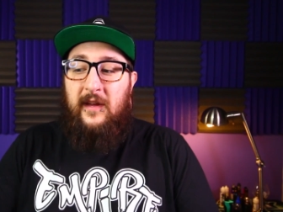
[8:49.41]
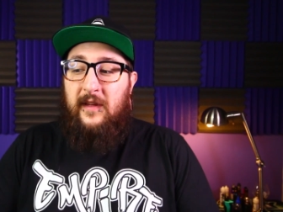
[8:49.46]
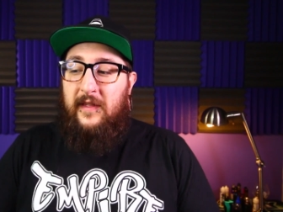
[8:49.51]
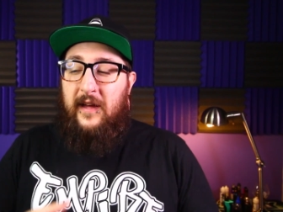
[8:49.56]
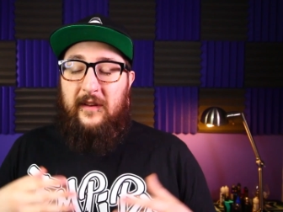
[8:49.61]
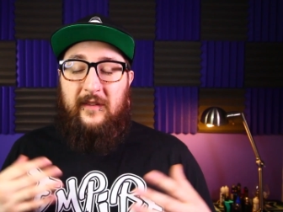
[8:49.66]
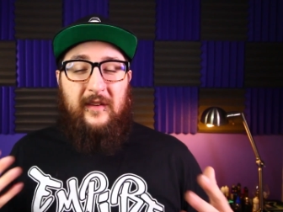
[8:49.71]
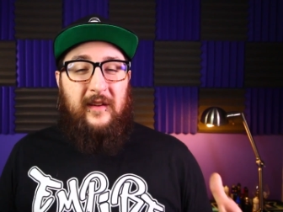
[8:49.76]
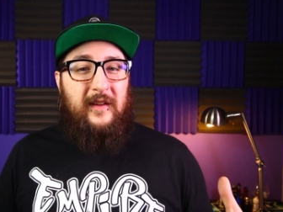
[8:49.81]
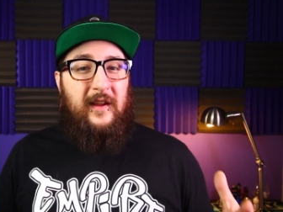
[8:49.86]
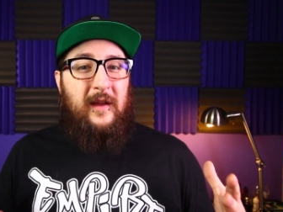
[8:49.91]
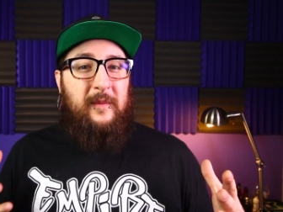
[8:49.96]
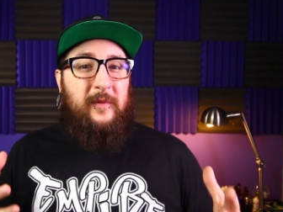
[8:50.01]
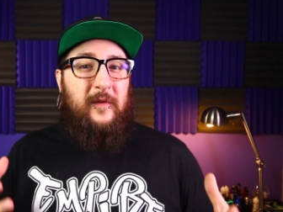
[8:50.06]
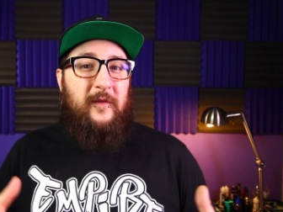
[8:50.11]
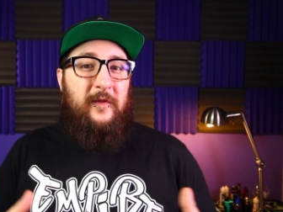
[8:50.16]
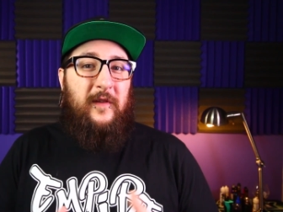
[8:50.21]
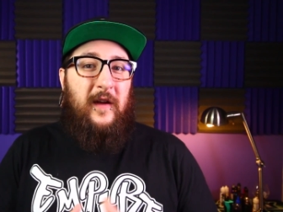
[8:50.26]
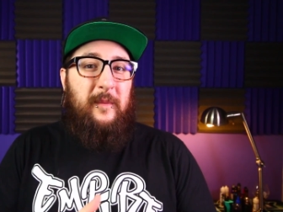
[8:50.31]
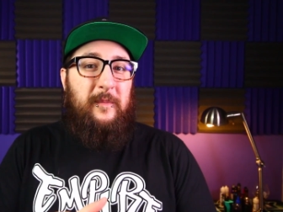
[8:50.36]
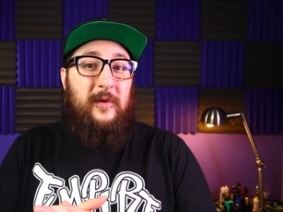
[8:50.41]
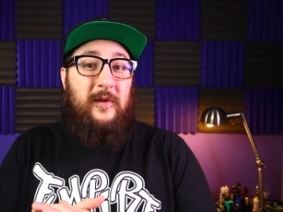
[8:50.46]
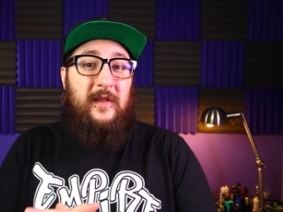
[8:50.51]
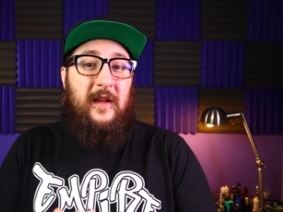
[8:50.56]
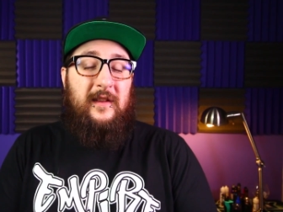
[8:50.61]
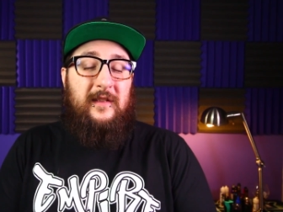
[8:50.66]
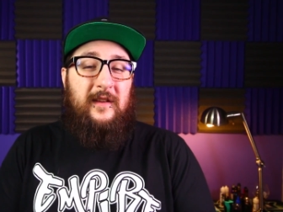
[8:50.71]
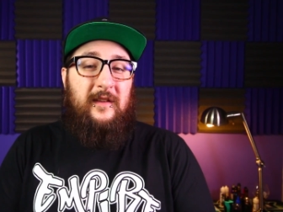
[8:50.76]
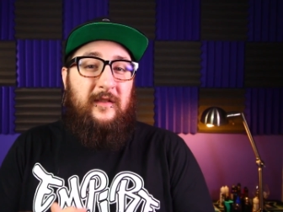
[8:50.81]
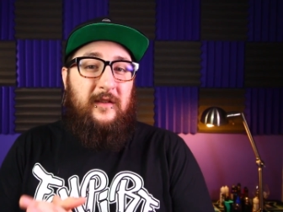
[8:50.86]
That's the type of vaper
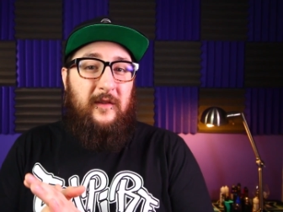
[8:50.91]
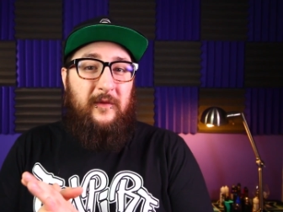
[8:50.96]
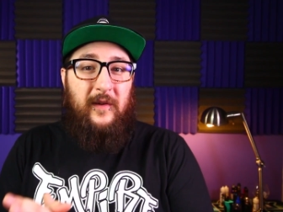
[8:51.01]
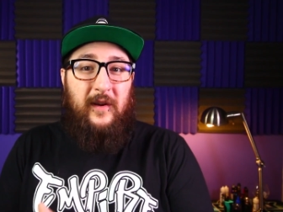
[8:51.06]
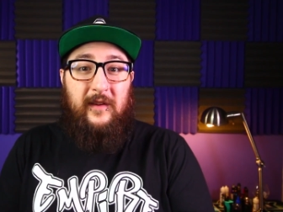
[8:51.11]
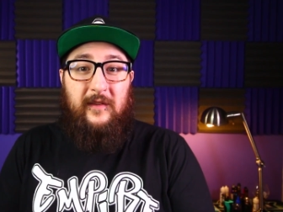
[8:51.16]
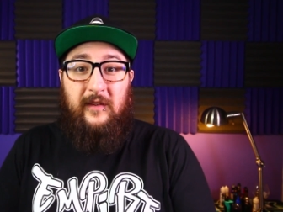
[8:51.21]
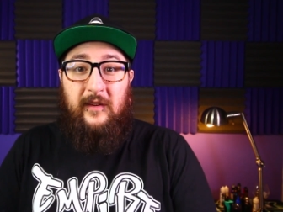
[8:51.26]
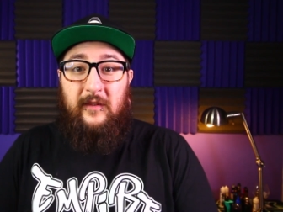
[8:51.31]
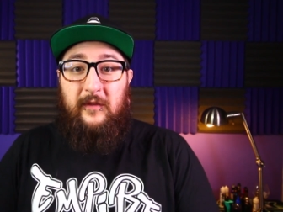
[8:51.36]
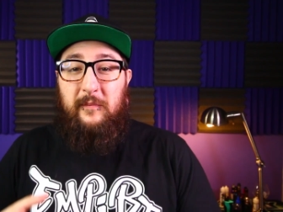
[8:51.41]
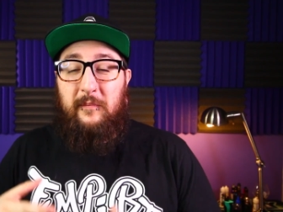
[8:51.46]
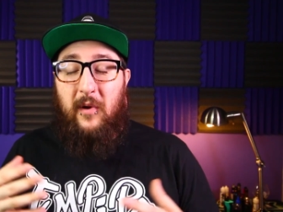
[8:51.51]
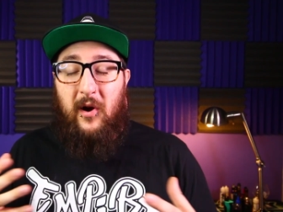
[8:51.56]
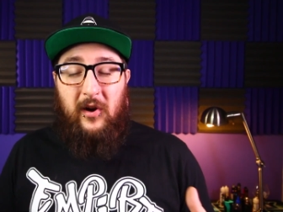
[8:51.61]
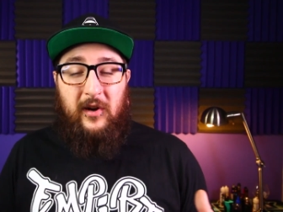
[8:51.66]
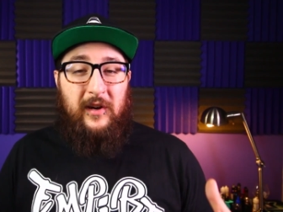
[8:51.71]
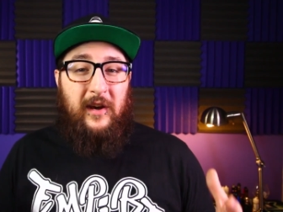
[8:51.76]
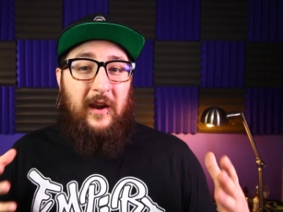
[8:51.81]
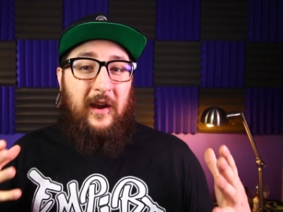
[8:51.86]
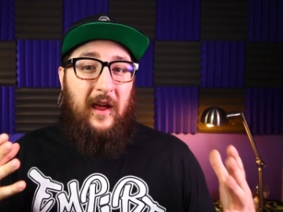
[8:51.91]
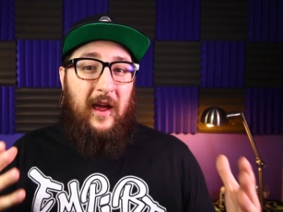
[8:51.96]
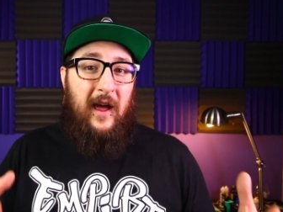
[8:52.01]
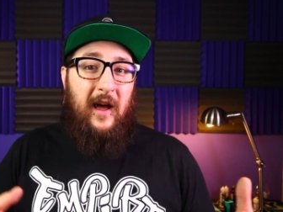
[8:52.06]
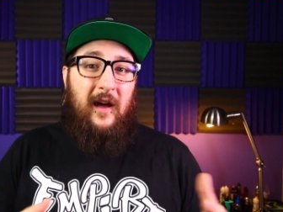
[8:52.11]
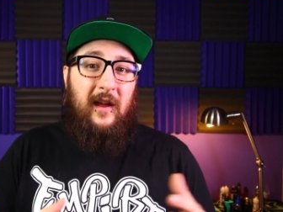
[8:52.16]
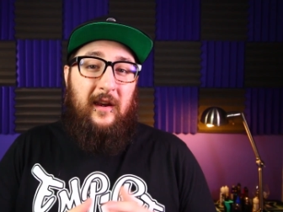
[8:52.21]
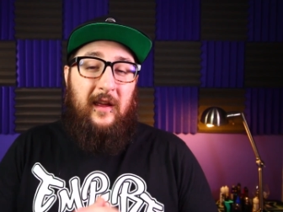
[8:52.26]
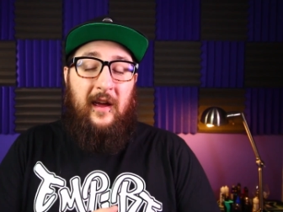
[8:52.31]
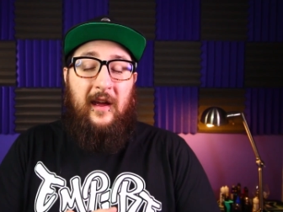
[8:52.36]
that this device is marketed at.